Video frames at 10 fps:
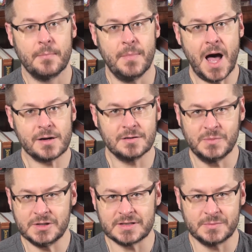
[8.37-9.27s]
modern
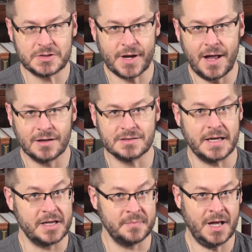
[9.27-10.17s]
Muslim scholars
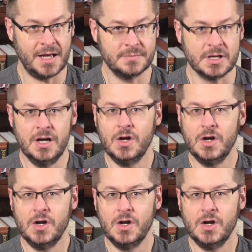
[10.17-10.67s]
and imams